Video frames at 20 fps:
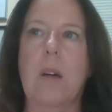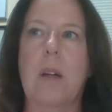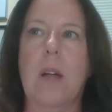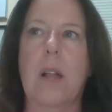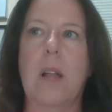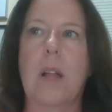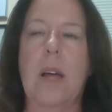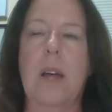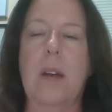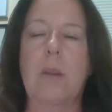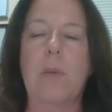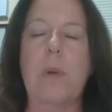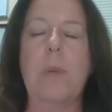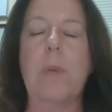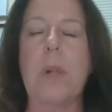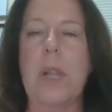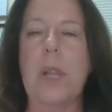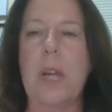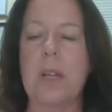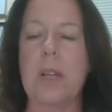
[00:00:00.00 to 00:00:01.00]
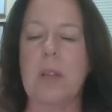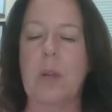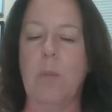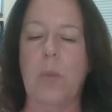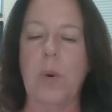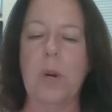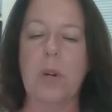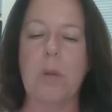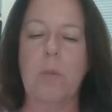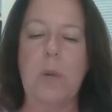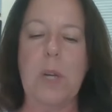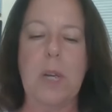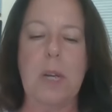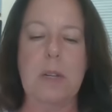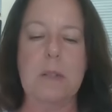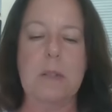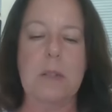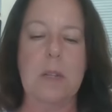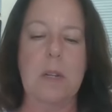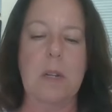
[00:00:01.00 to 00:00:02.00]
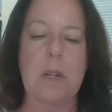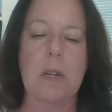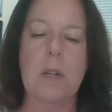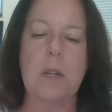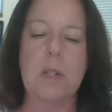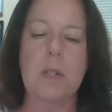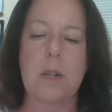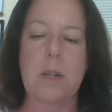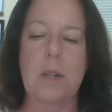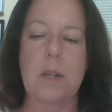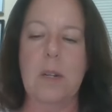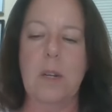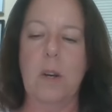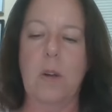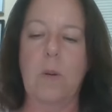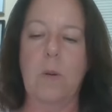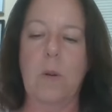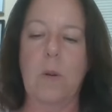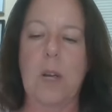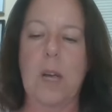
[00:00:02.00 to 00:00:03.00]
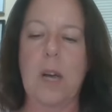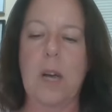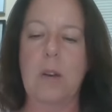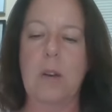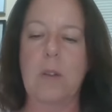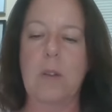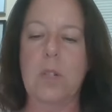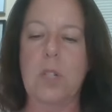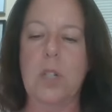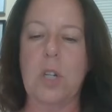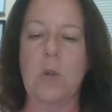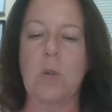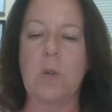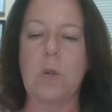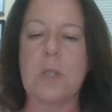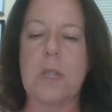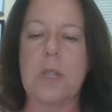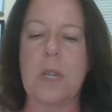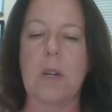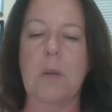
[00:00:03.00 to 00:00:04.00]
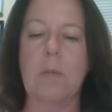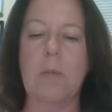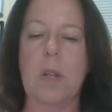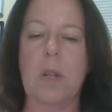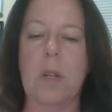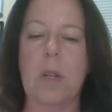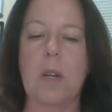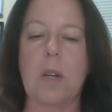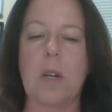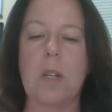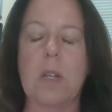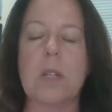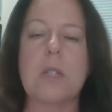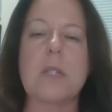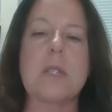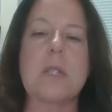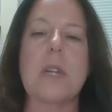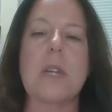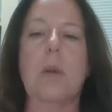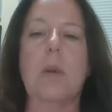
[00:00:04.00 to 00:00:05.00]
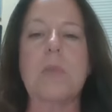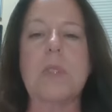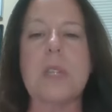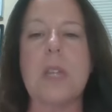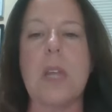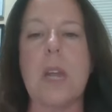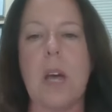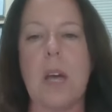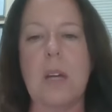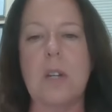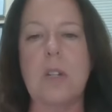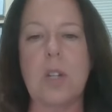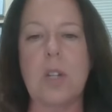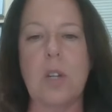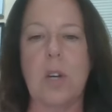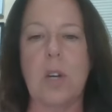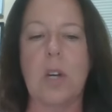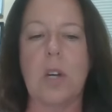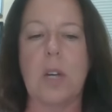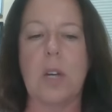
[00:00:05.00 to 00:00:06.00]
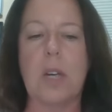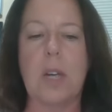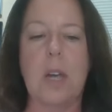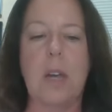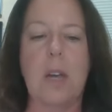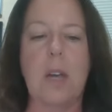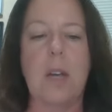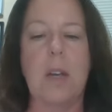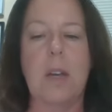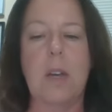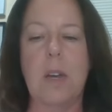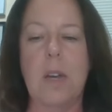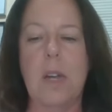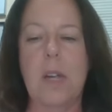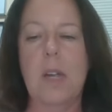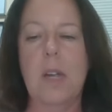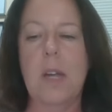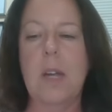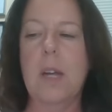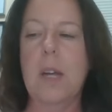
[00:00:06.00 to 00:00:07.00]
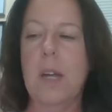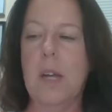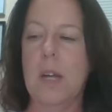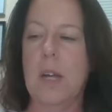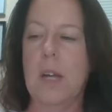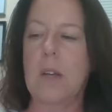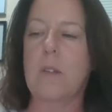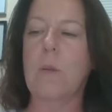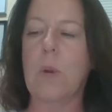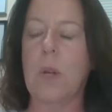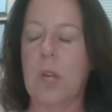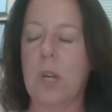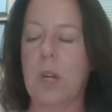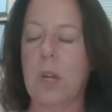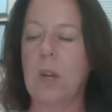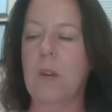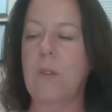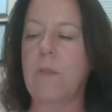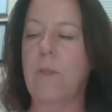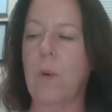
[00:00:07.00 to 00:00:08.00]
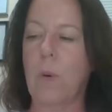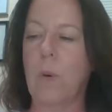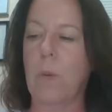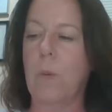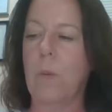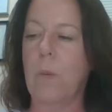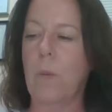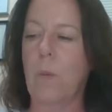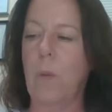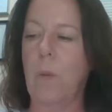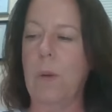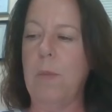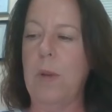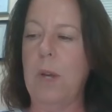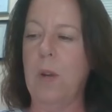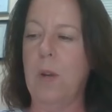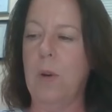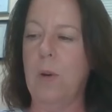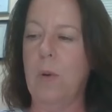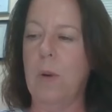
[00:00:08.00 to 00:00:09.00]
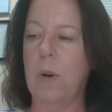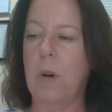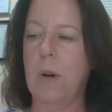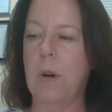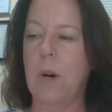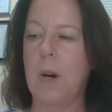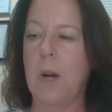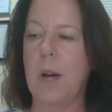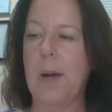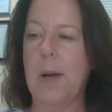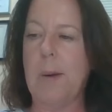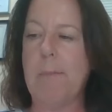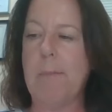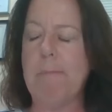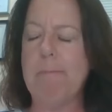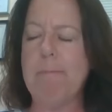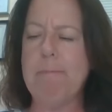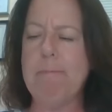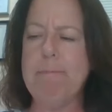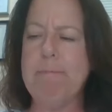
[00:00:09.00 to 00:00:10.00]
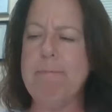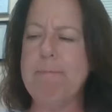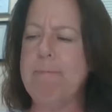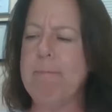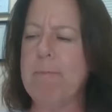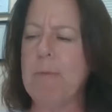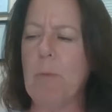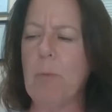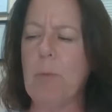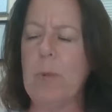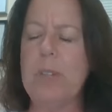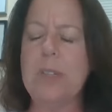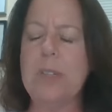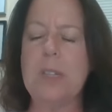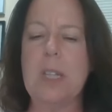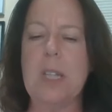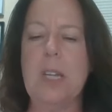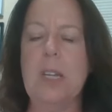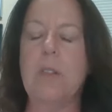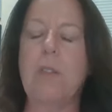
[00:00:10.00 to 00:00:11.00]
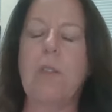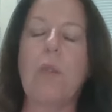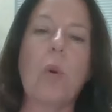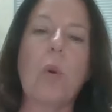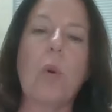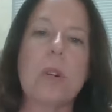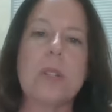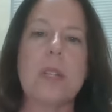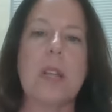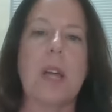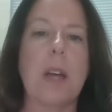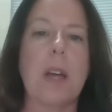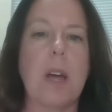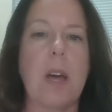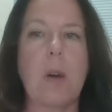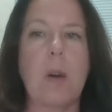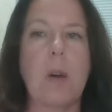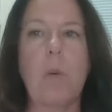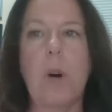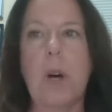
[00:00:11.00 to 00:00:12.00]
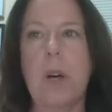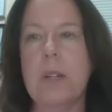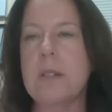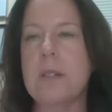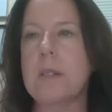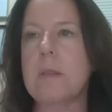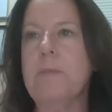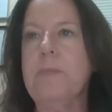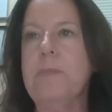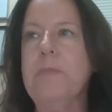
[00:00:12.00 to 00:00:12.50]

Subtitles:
a lot of people like the book because it kind of shows them the little steps that I took, and it's really good for women who are recently divorced like I was.